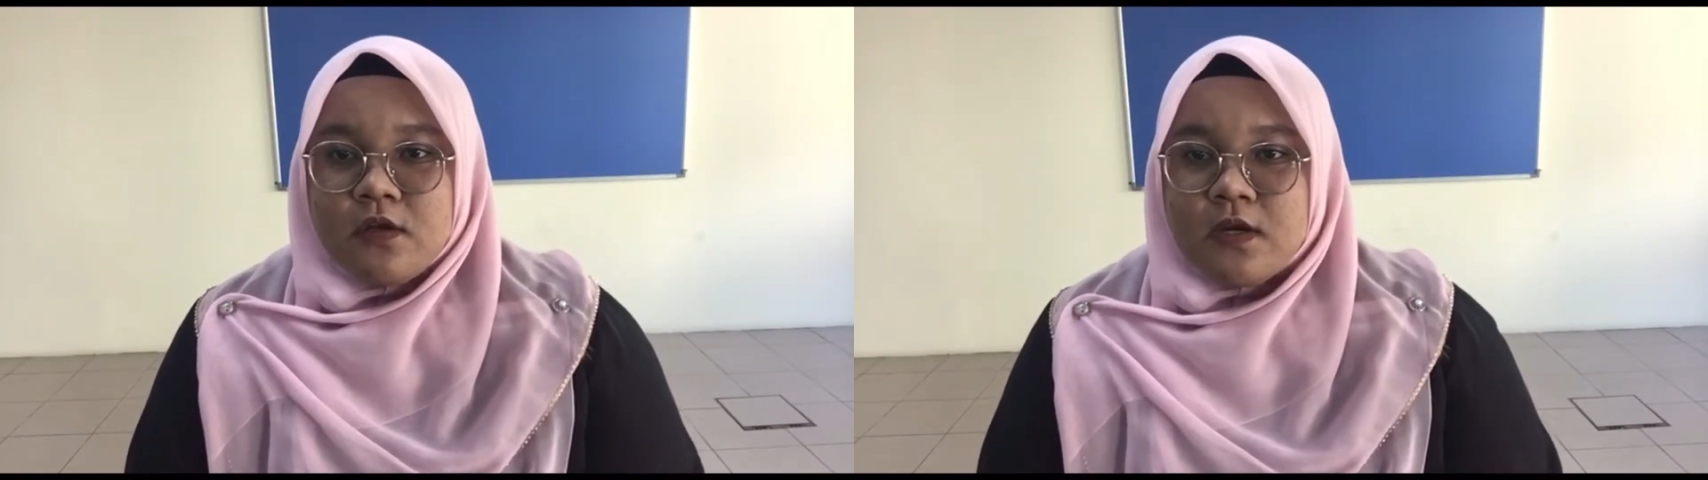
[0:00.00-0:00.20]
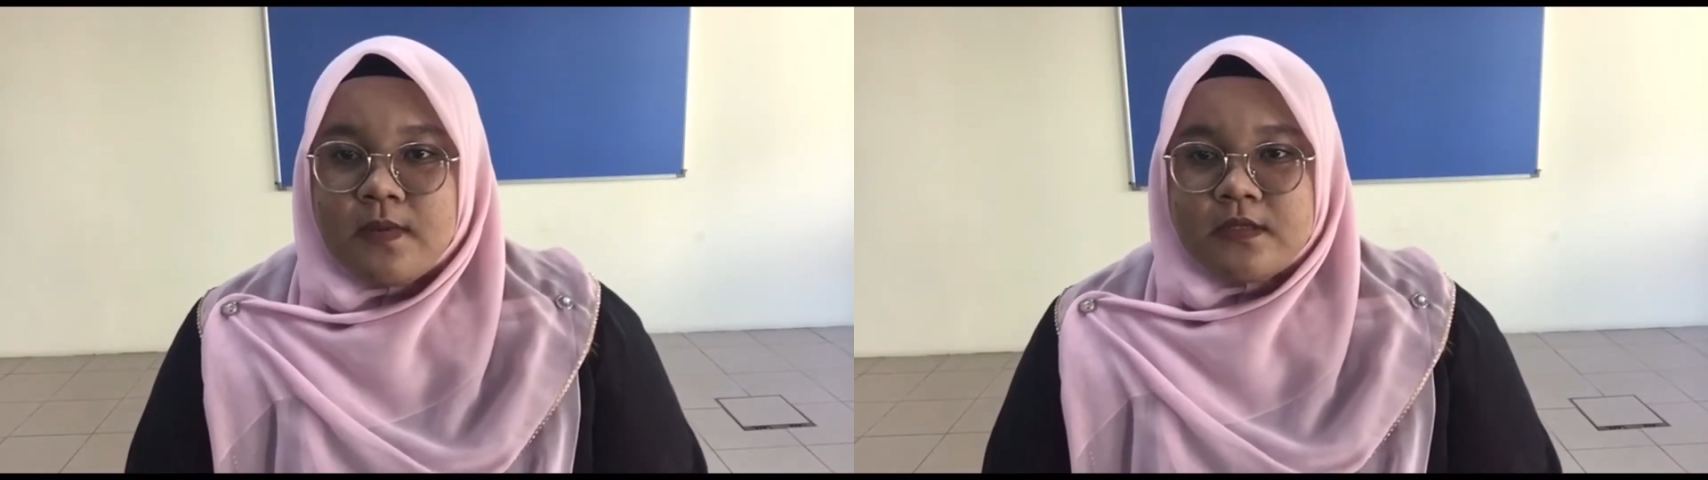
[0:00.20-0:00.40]

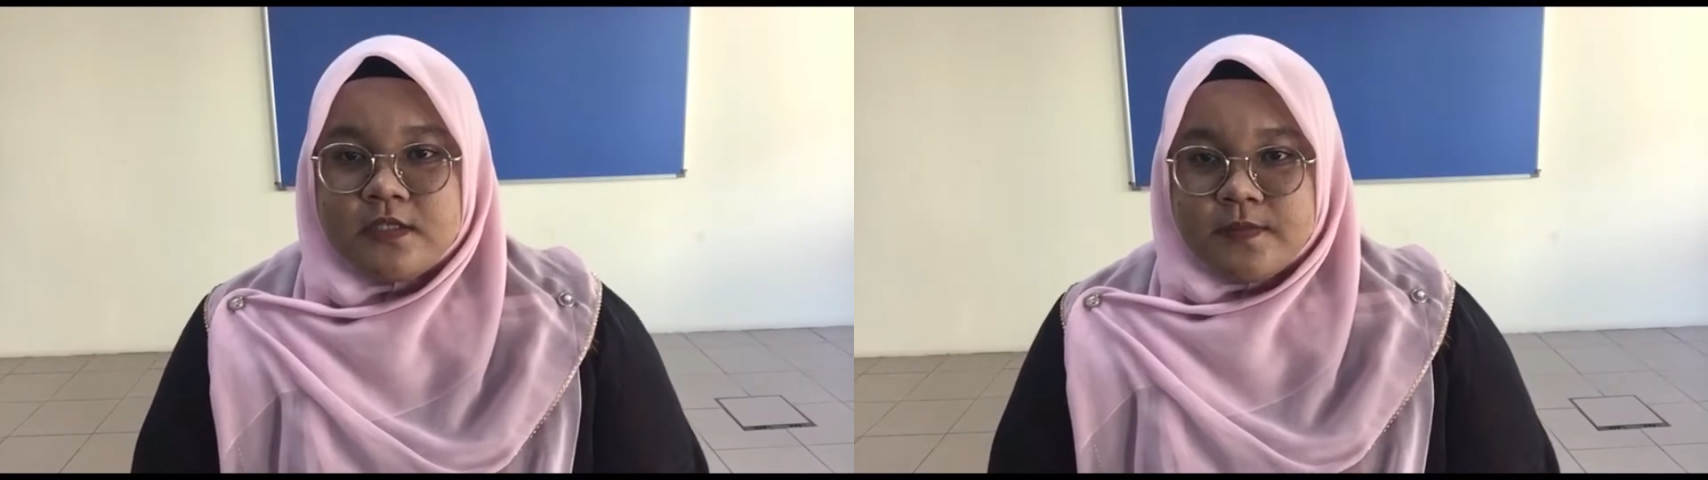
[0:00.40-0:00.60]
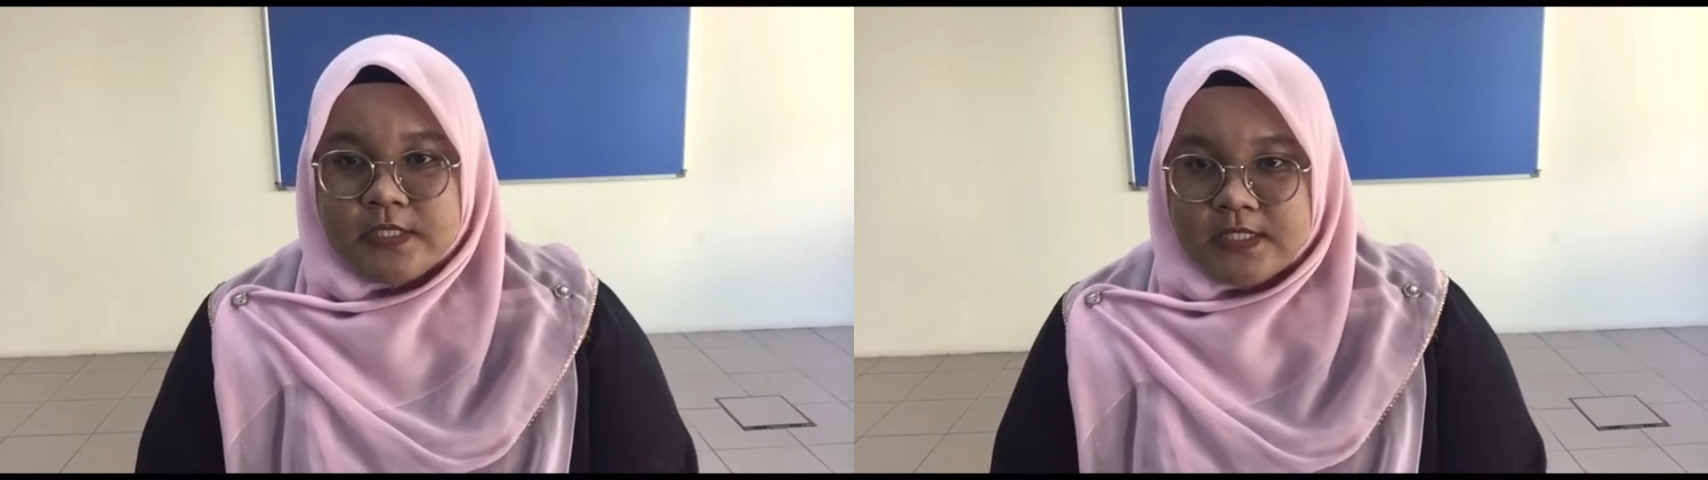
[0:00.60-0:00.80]
talk about
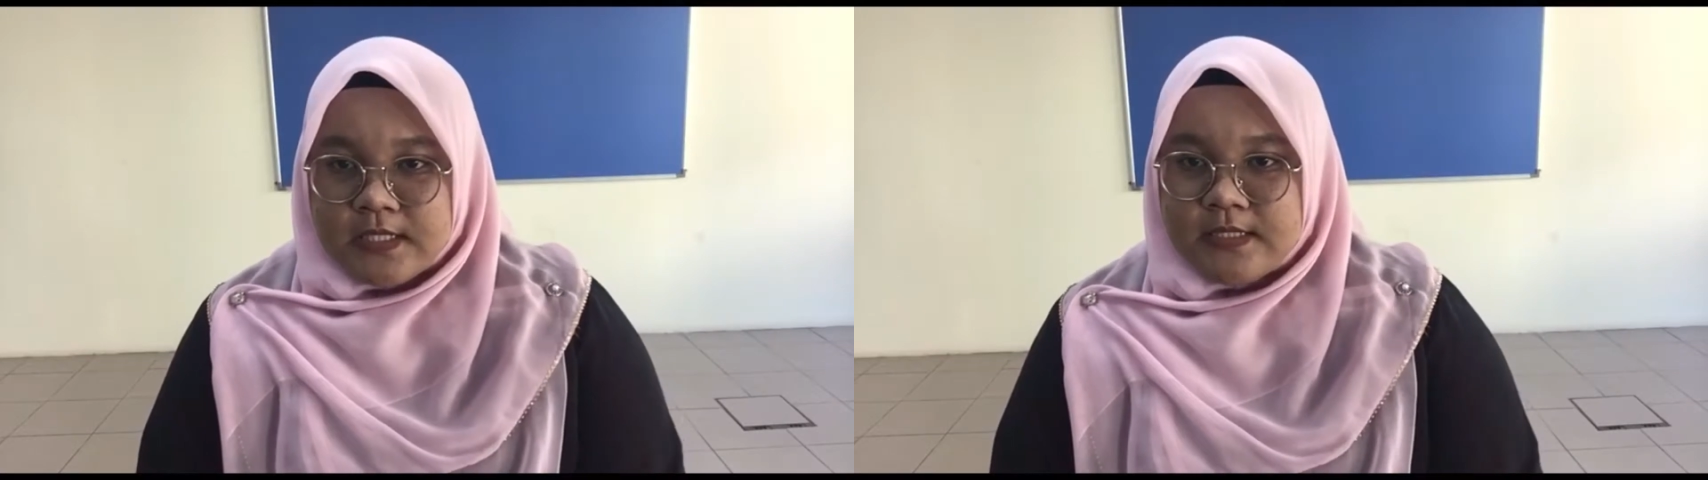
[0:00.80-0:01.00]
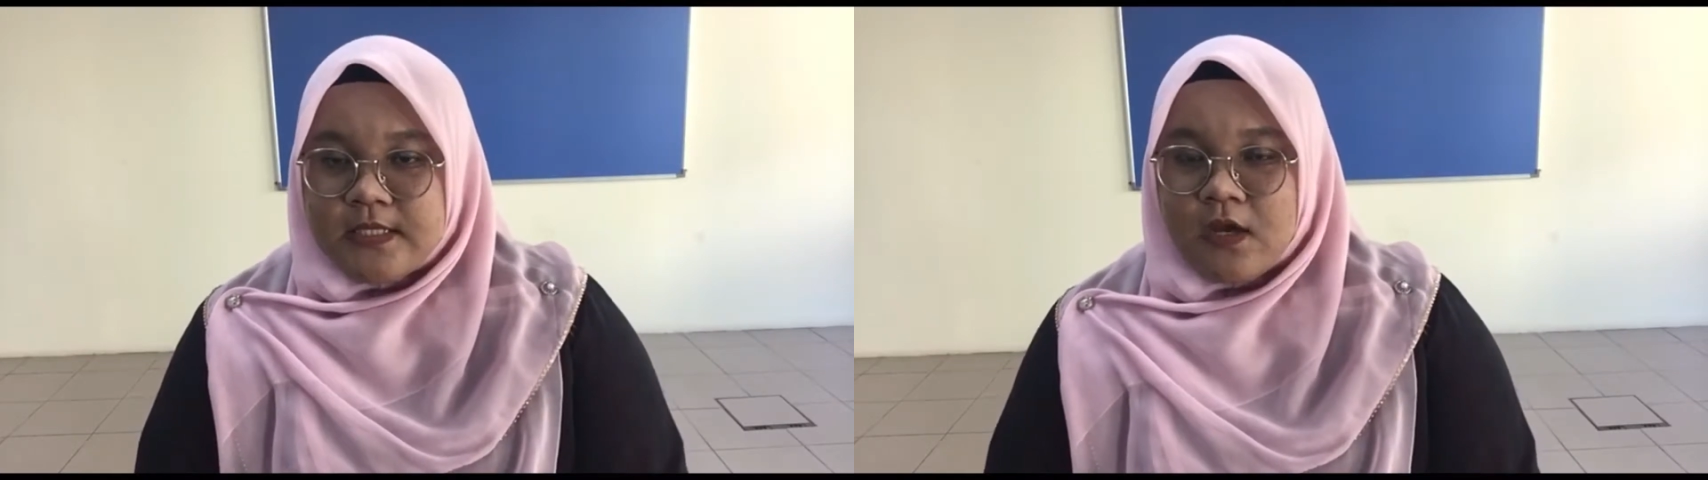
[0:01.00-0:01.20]
the
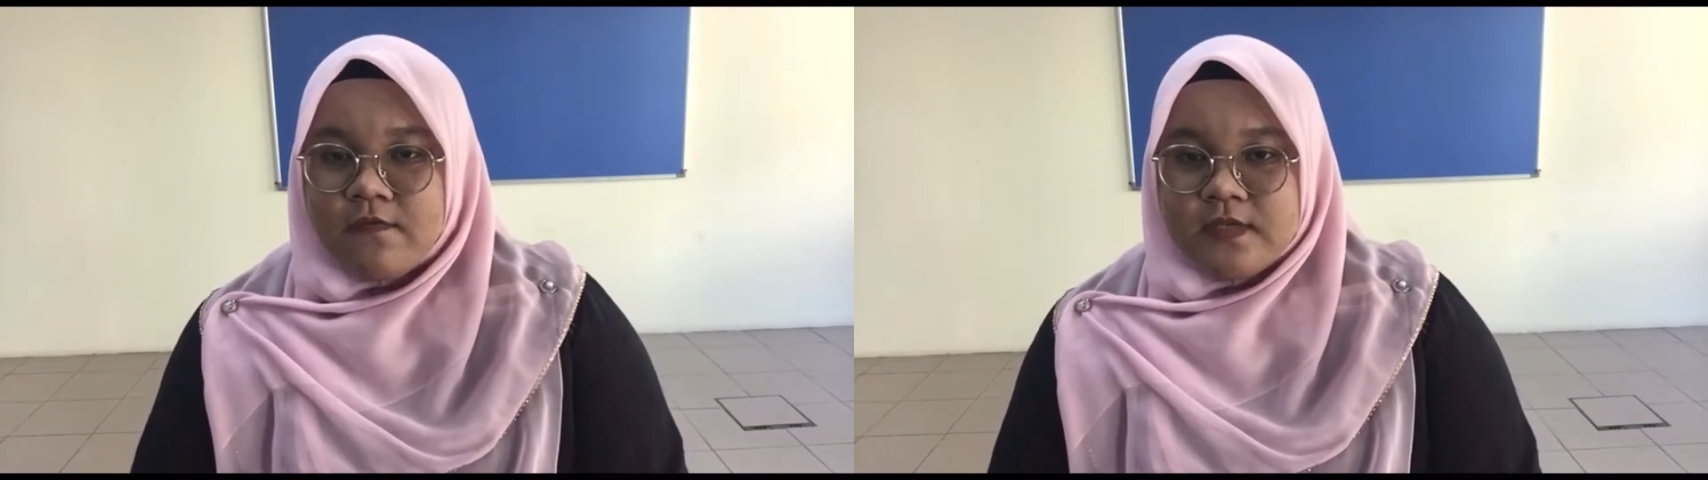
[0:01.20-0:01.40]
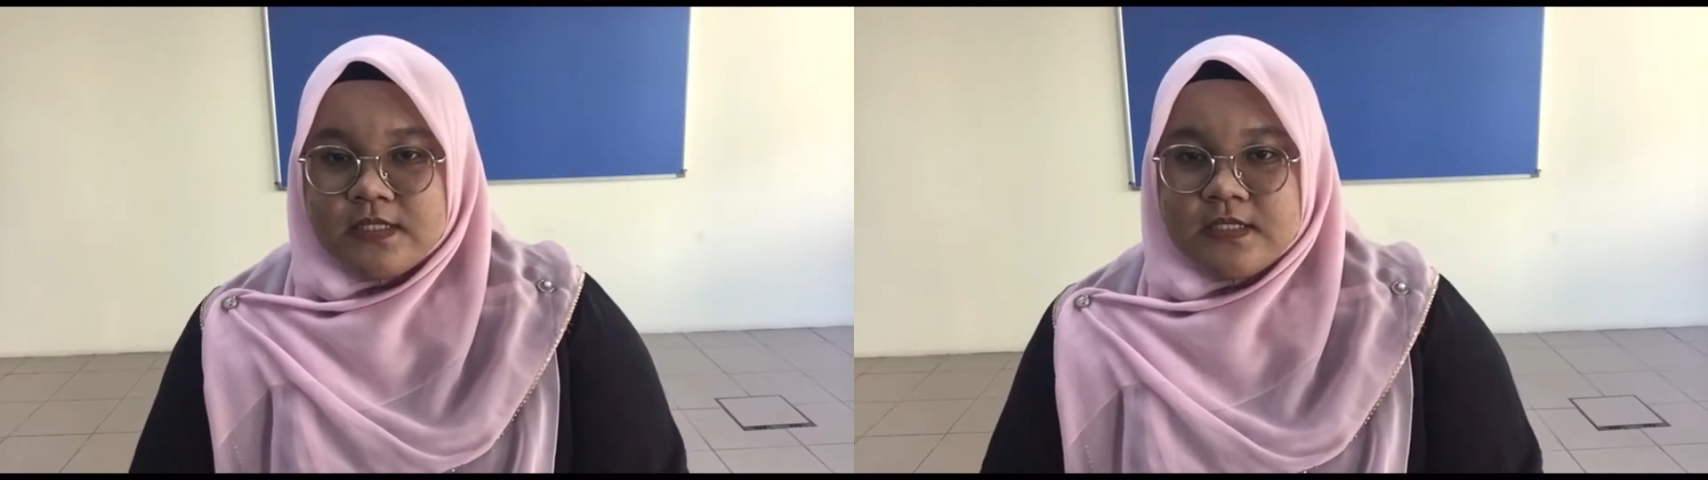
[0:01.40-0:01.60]
specialty
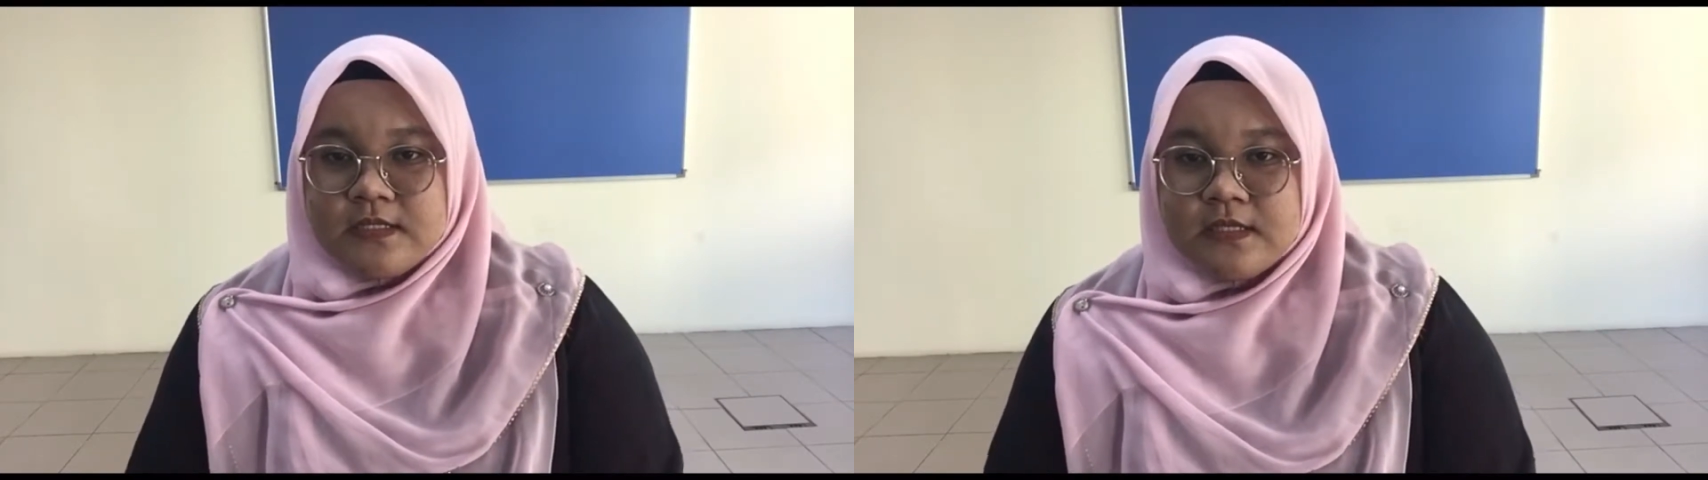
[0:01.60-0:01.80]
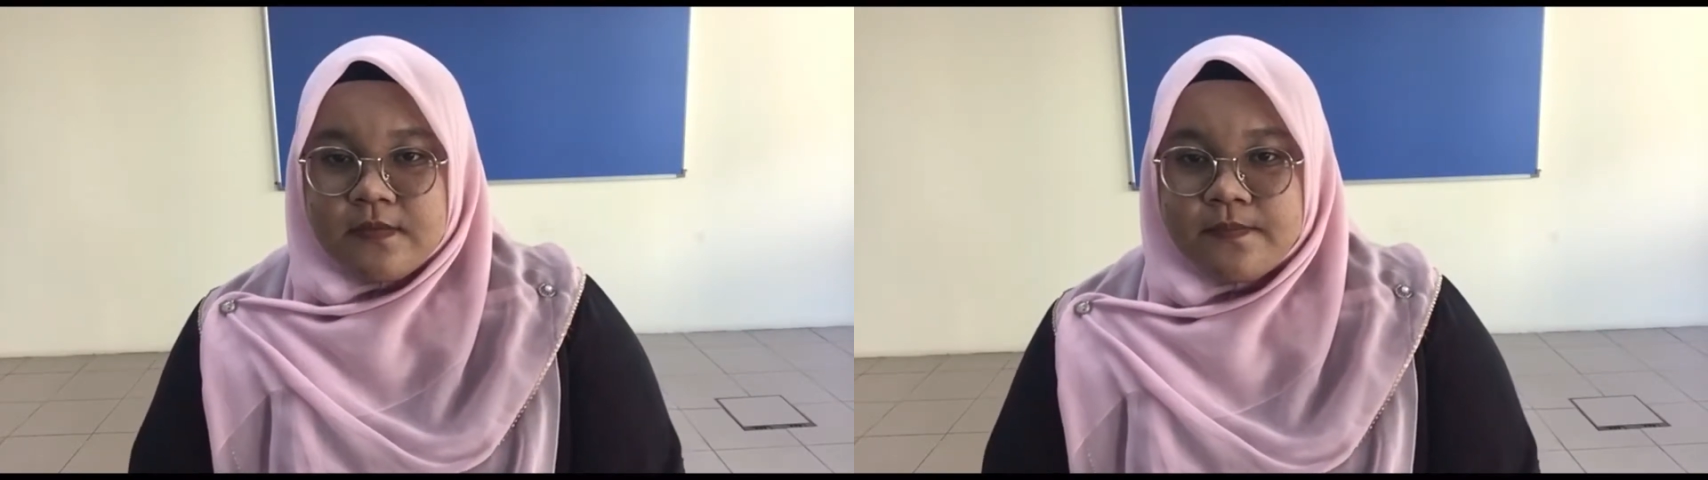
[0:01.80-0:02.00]
of the
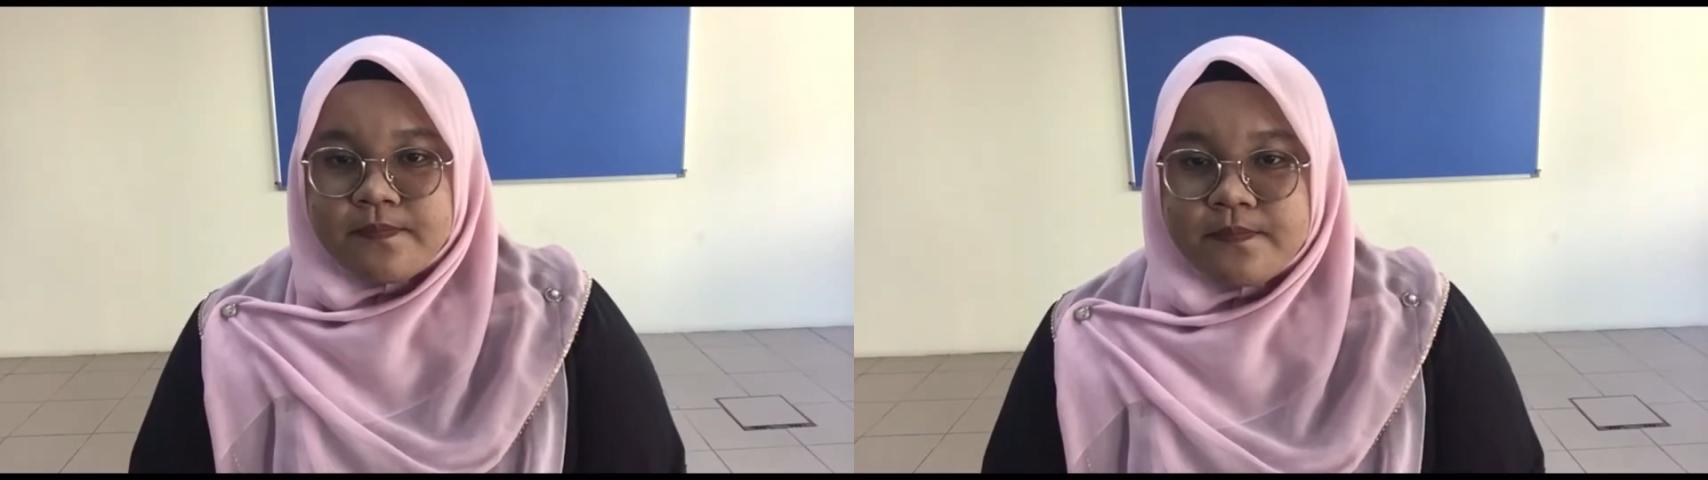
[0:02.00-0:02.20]
system.